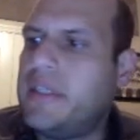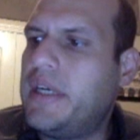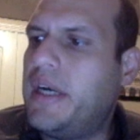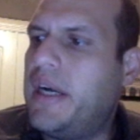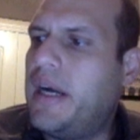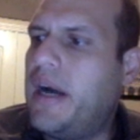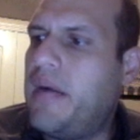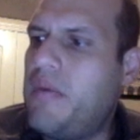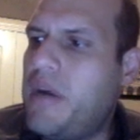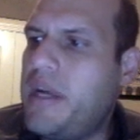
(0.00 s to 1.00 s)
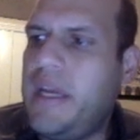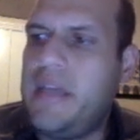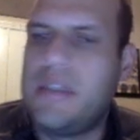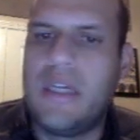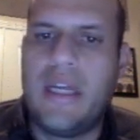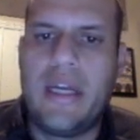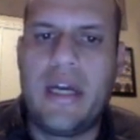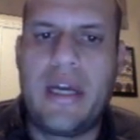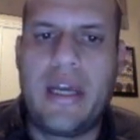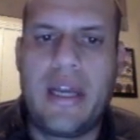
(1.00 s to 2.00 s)
running, and
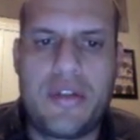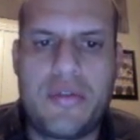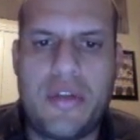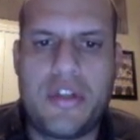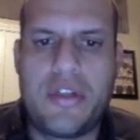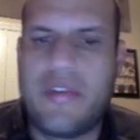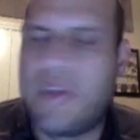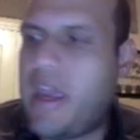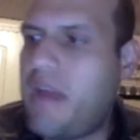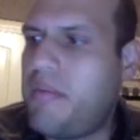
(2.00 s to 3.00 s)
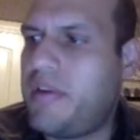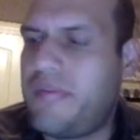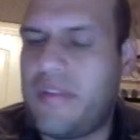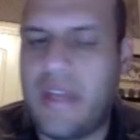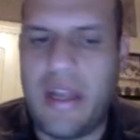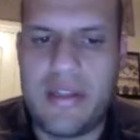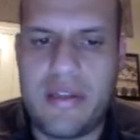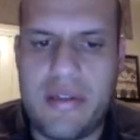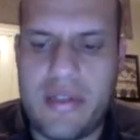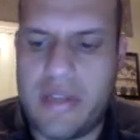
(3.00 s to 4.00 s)
I'm gonna switch the camera for that
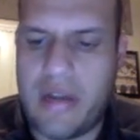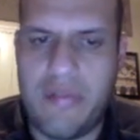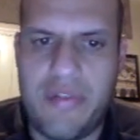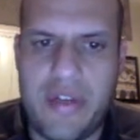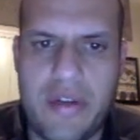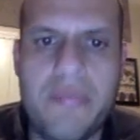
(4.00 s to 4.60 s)
second video.